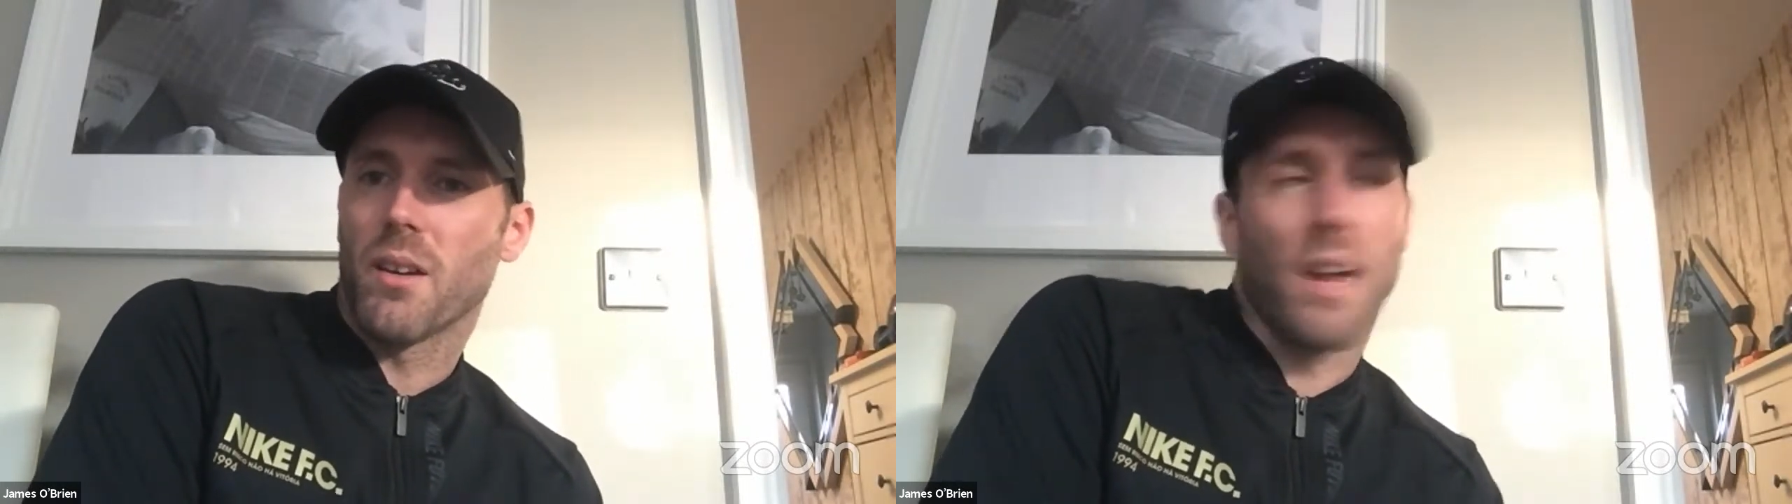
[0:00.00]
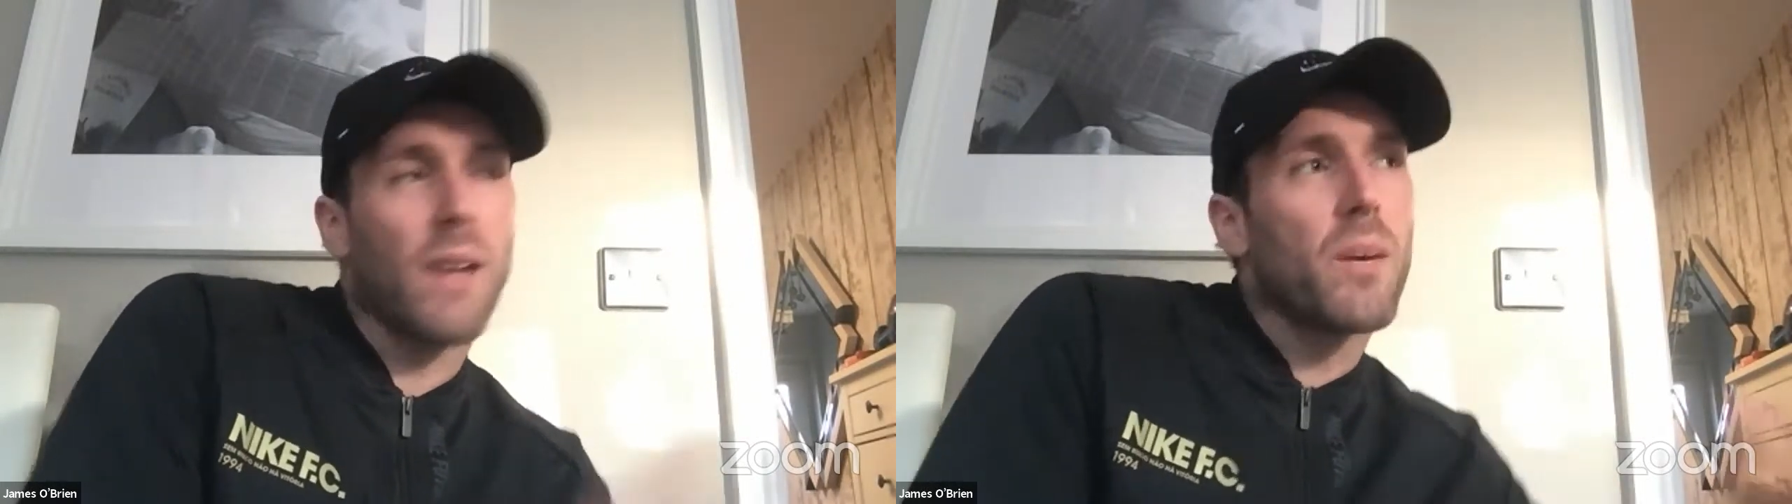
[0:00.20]
I
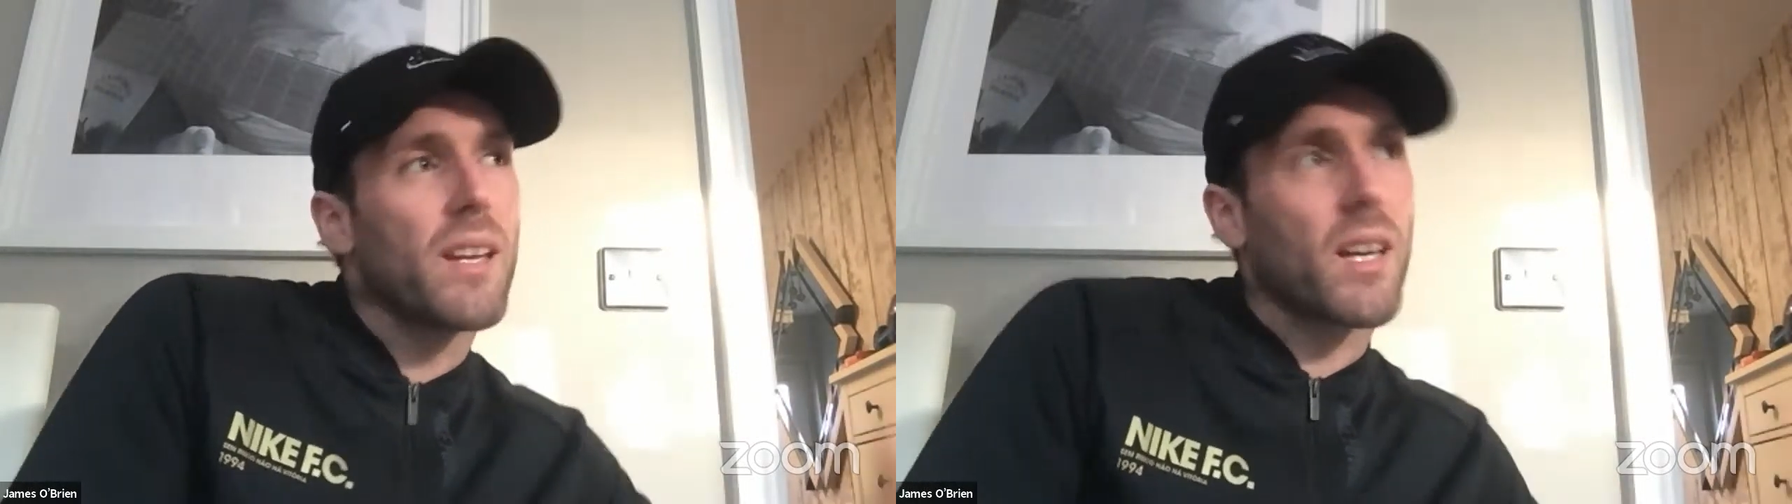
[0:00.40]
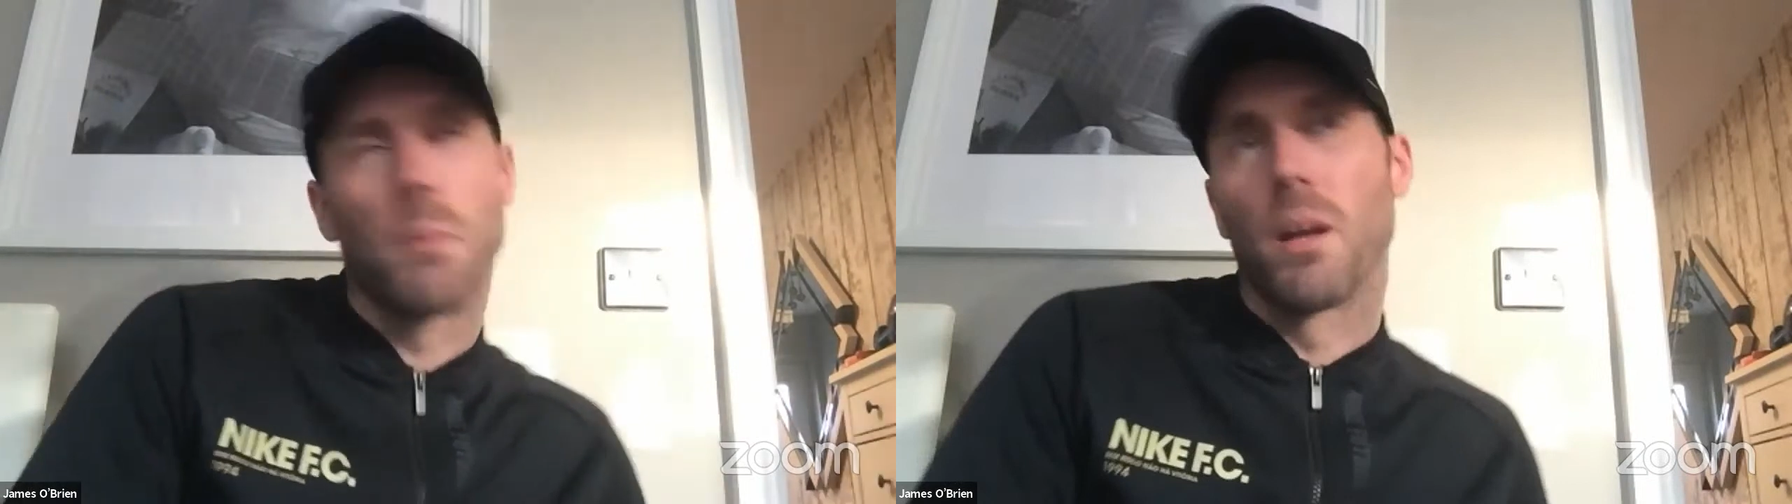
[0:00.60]
think we had
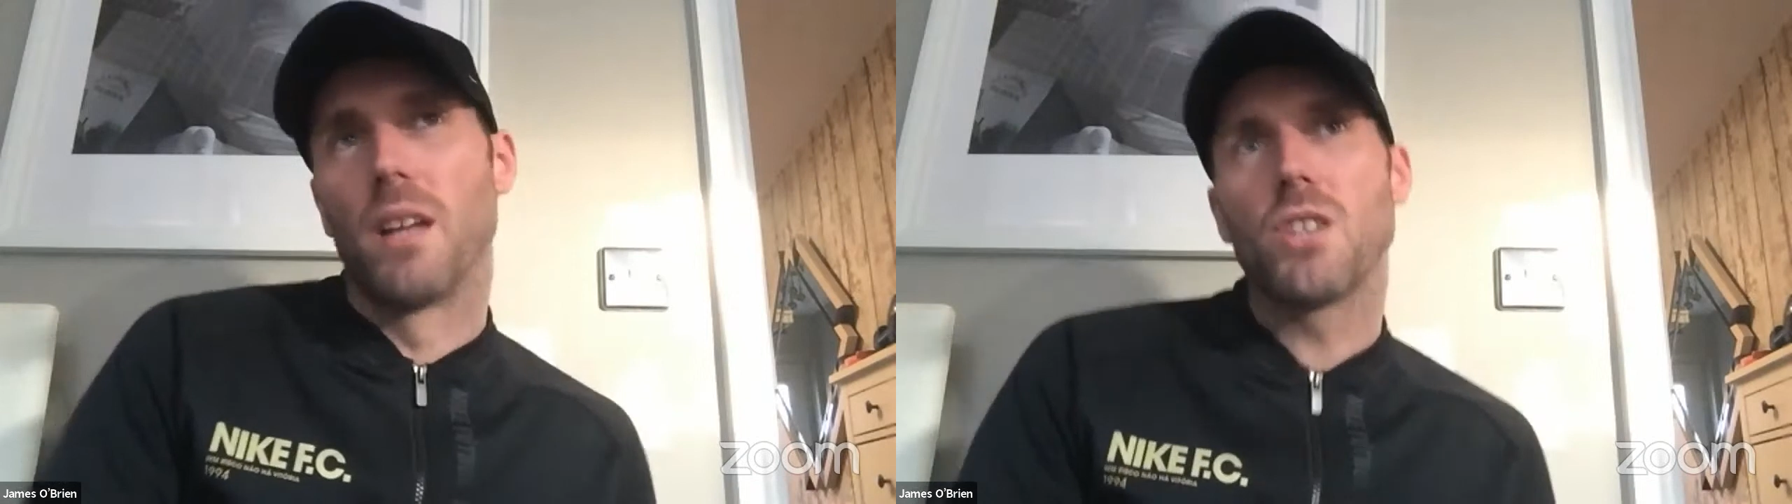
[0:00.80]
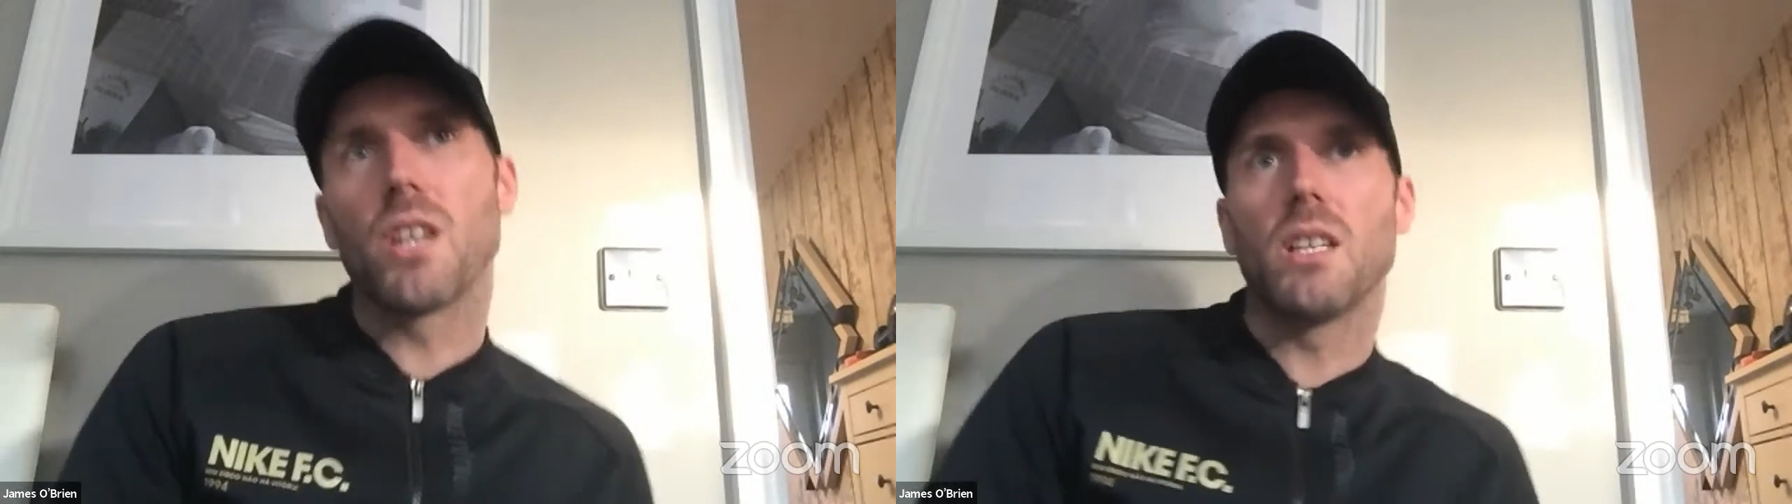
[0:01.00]
a couple of
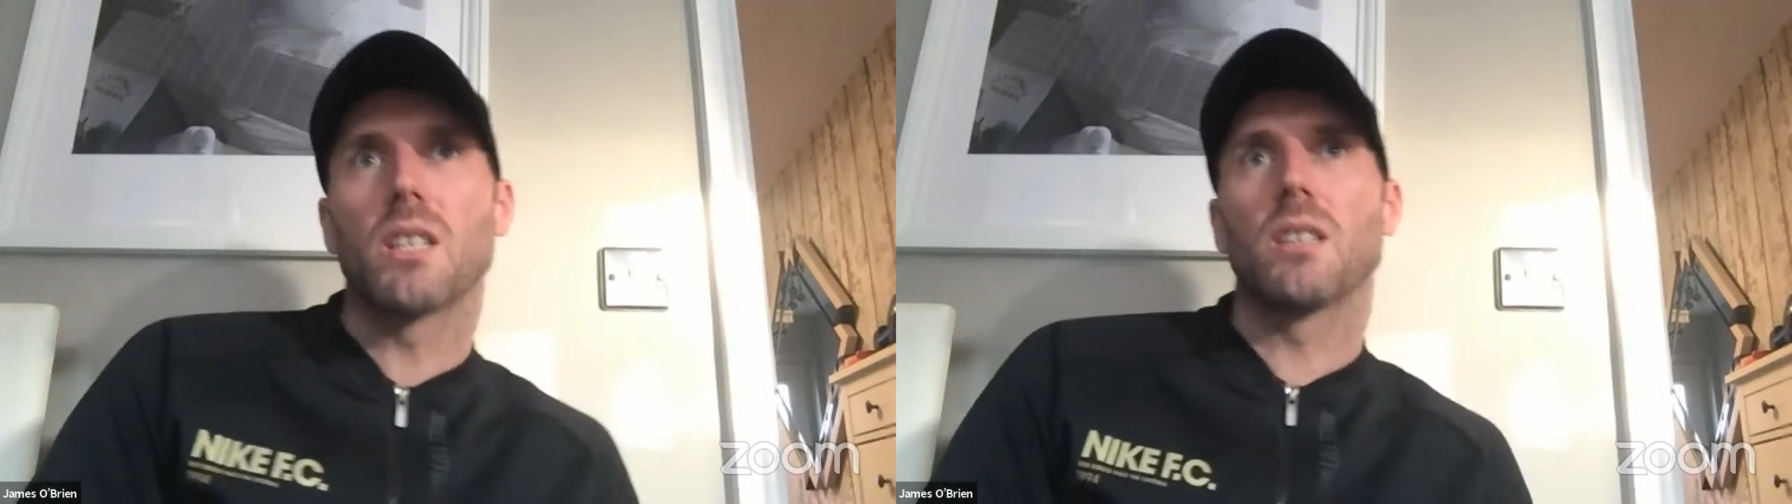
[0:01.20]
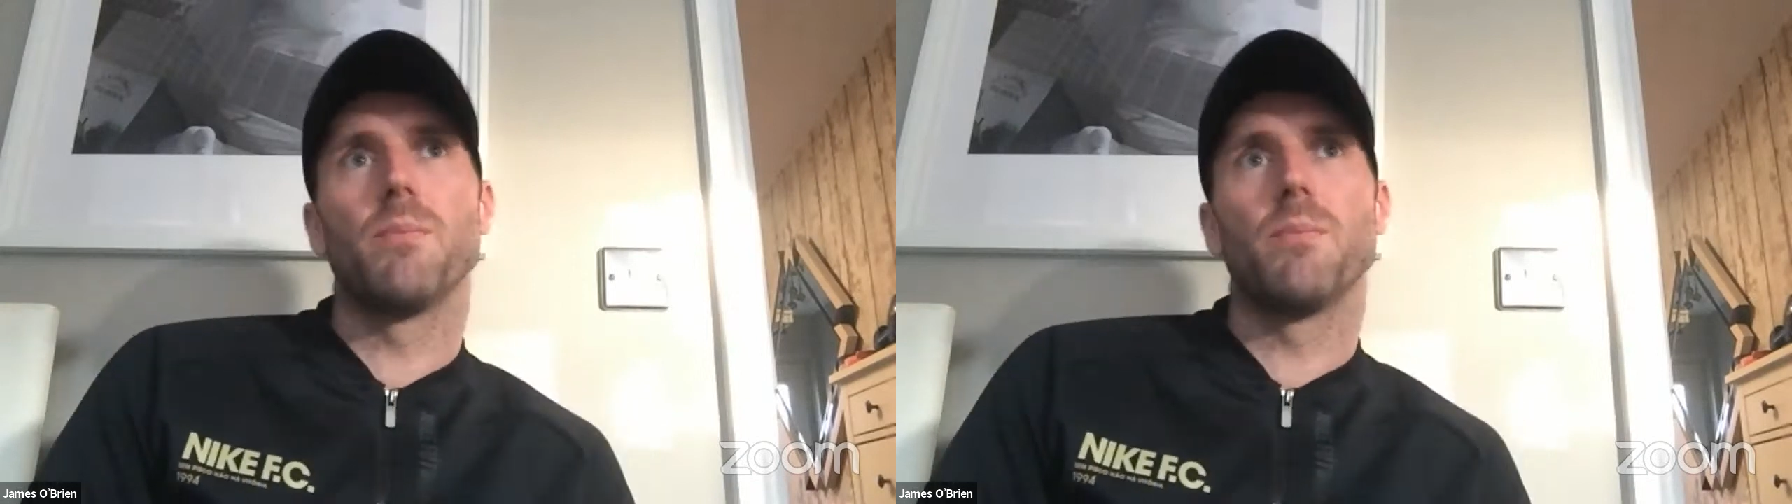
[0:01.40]
injuries.